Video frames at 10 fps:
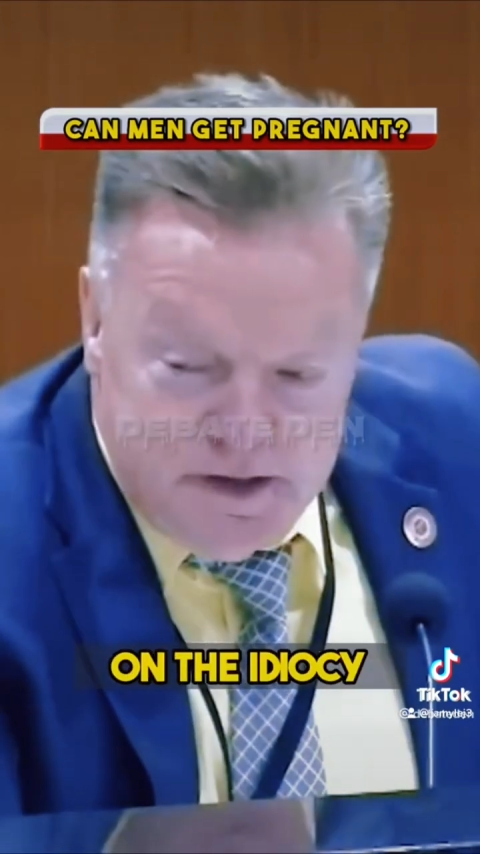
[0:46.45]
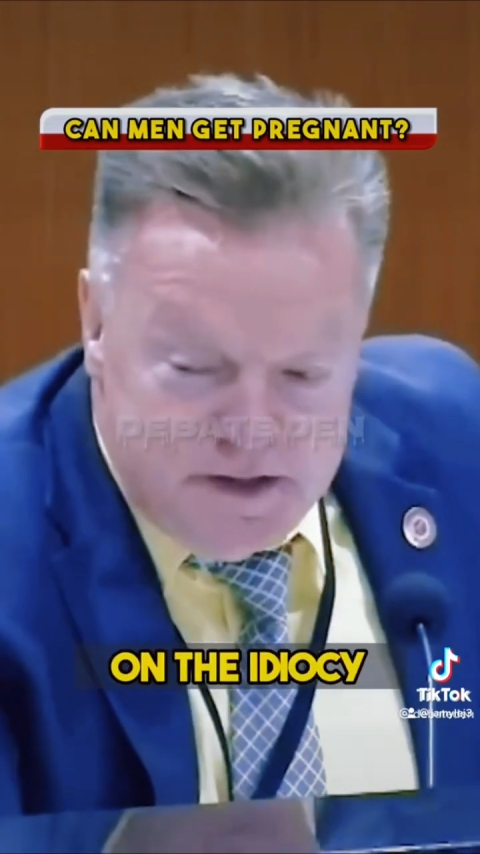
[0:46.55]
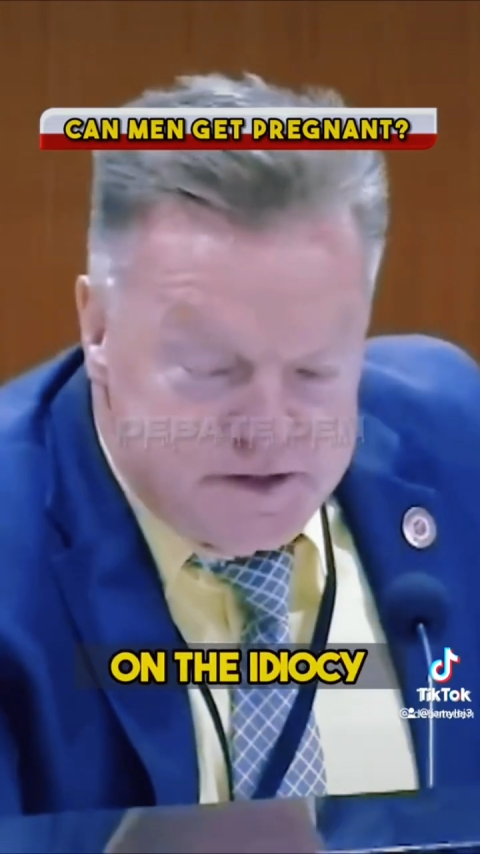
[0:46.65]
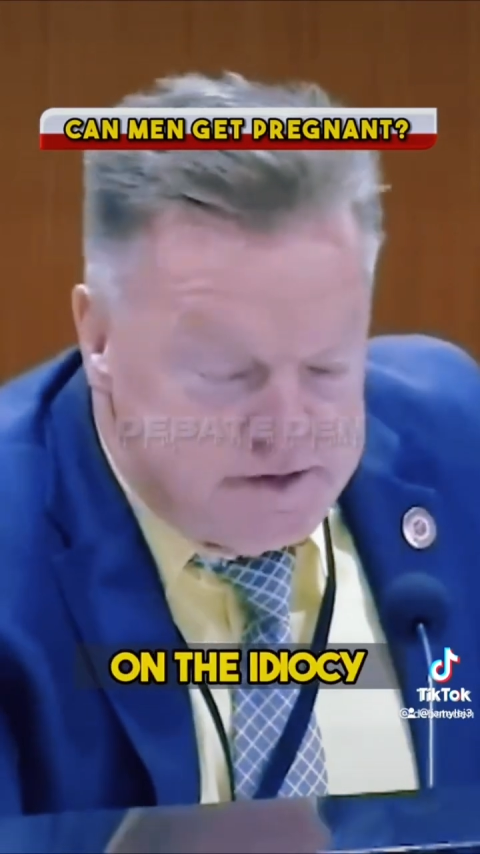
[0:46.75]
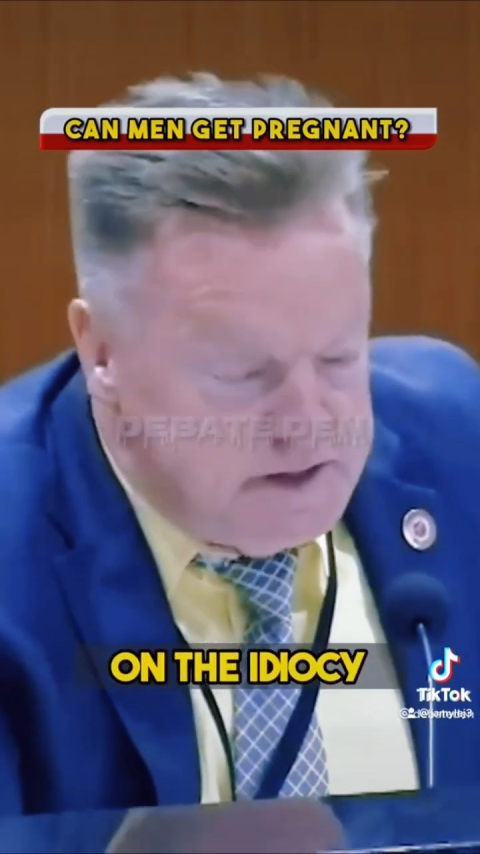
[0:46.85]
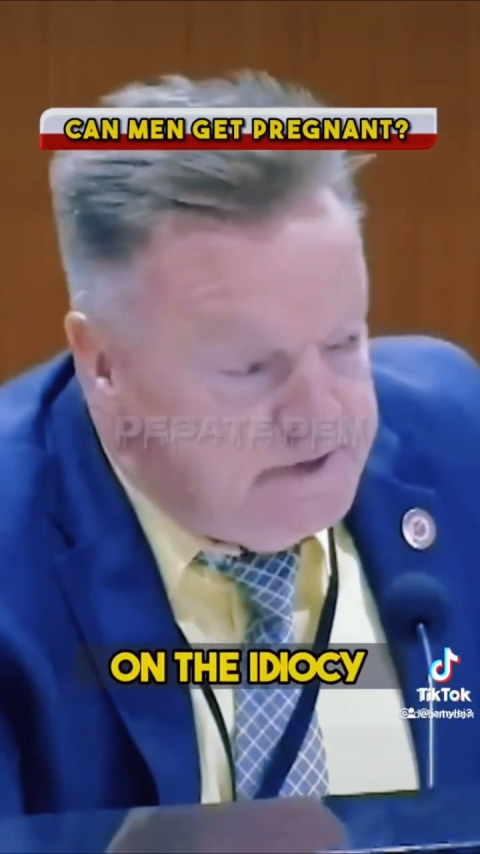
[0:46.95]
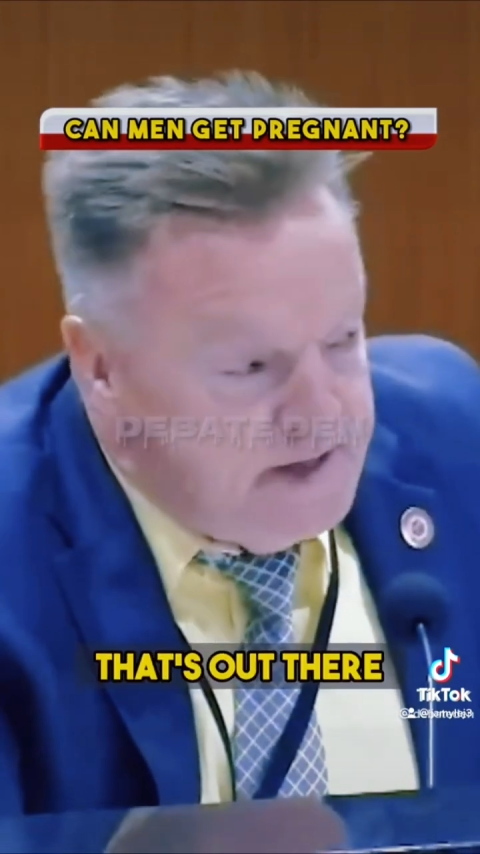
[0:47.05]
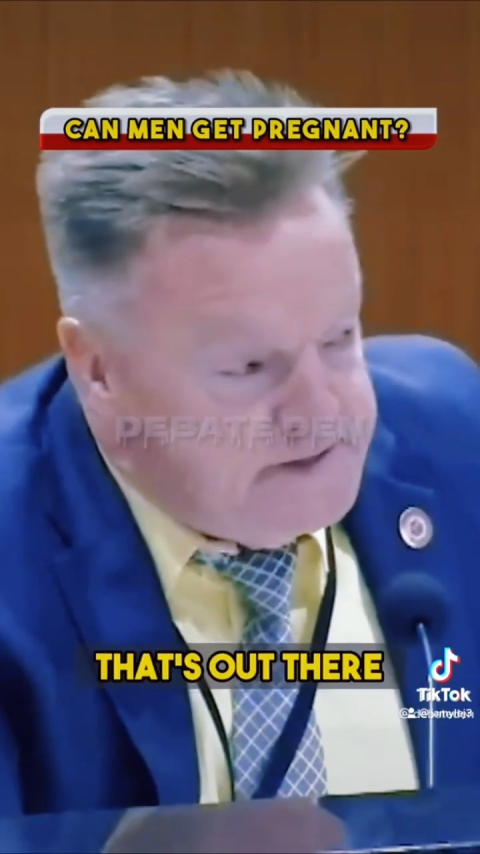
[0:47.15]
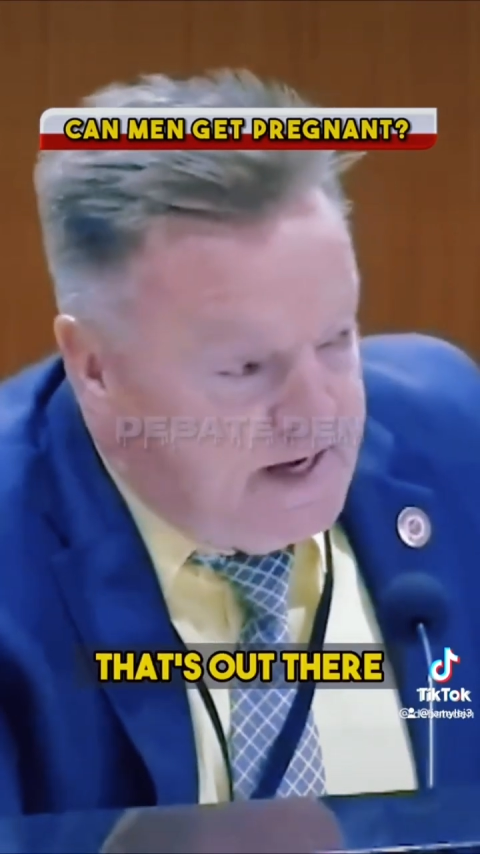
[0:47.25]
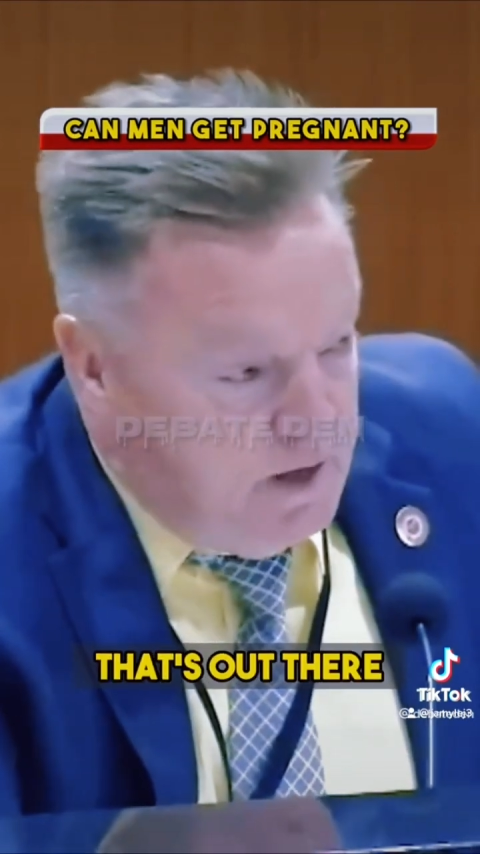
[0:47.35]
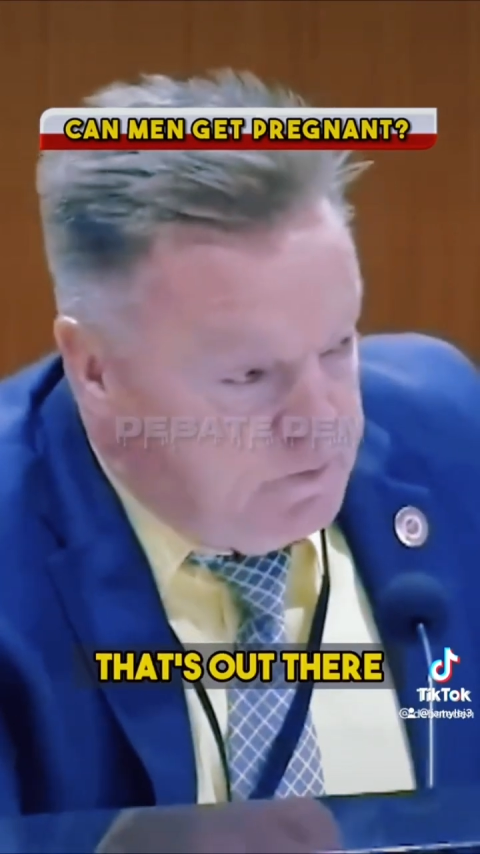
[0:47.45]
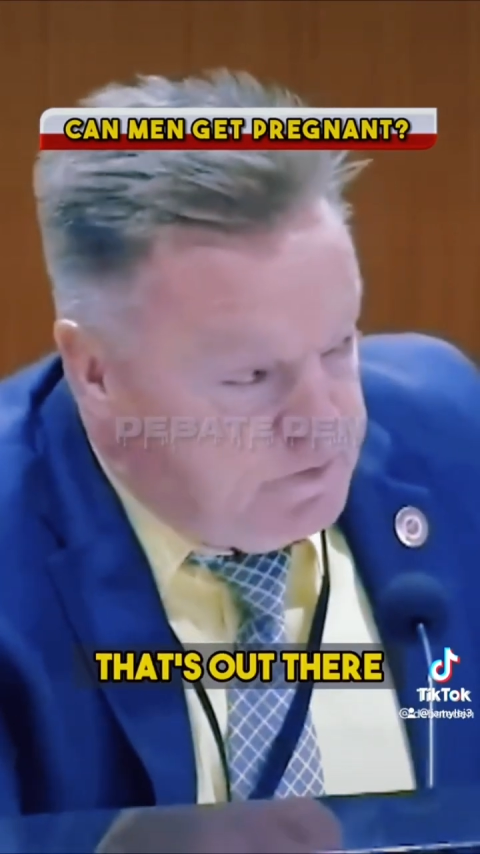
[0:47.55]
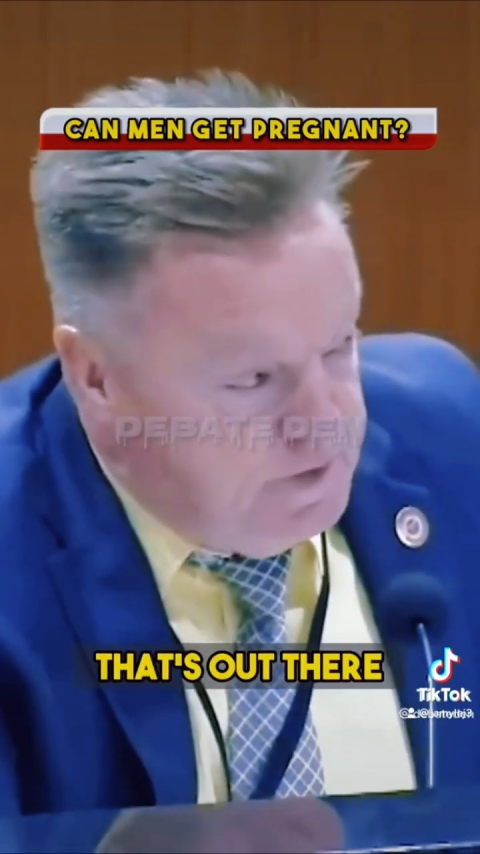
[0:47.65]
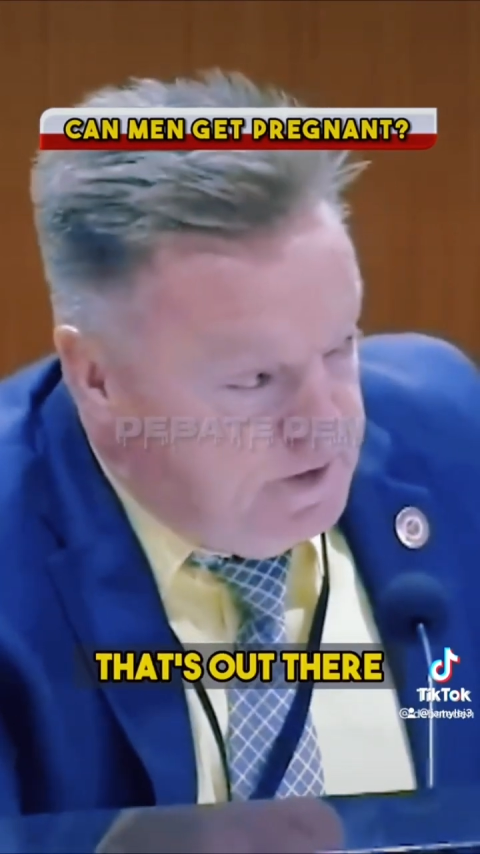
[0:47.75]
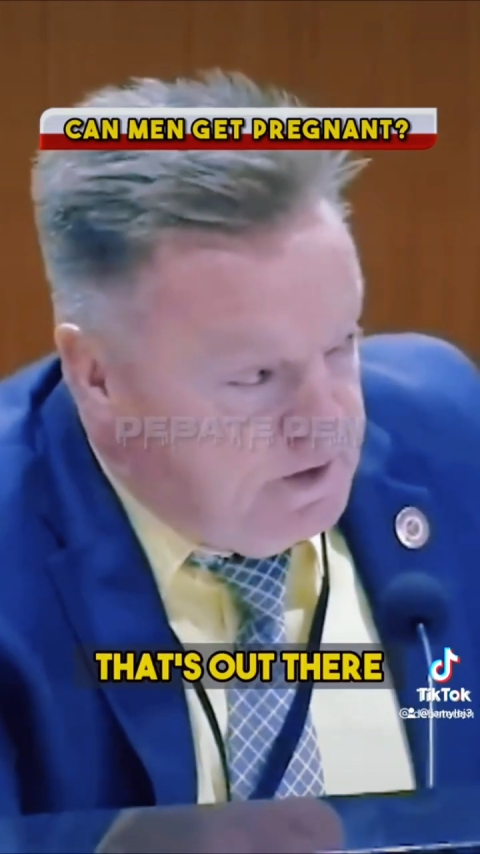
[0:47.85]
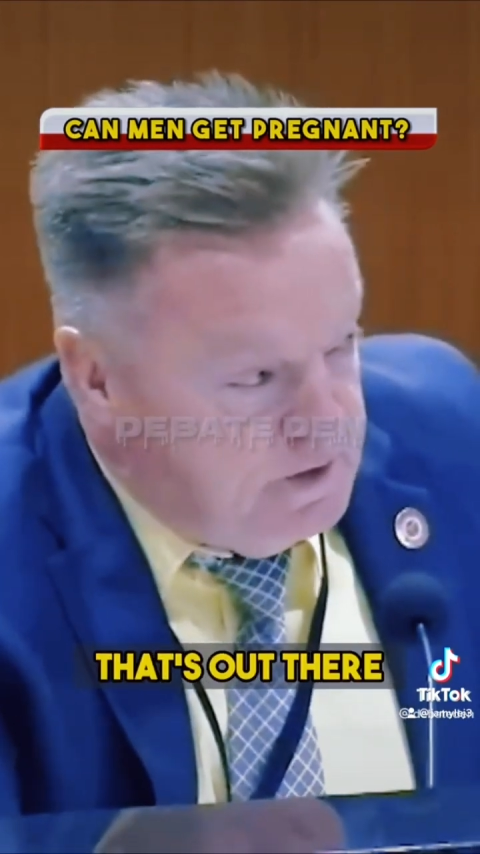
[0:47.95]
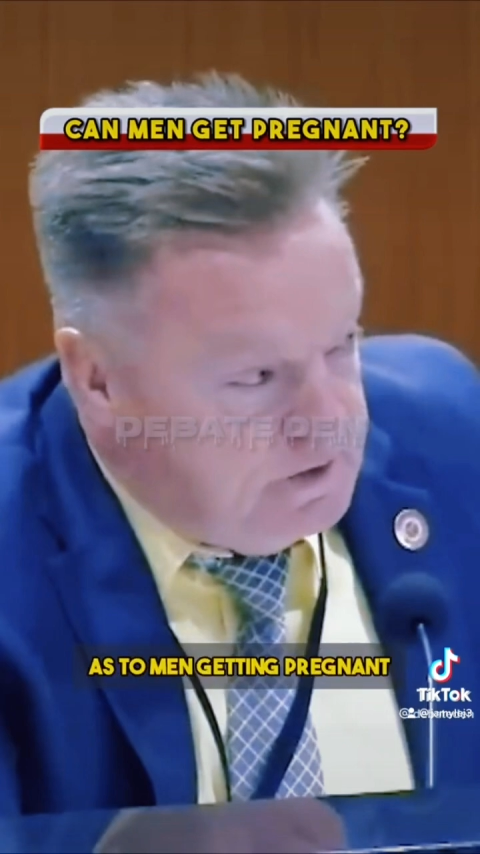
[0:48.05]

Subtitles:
idiocy that's out there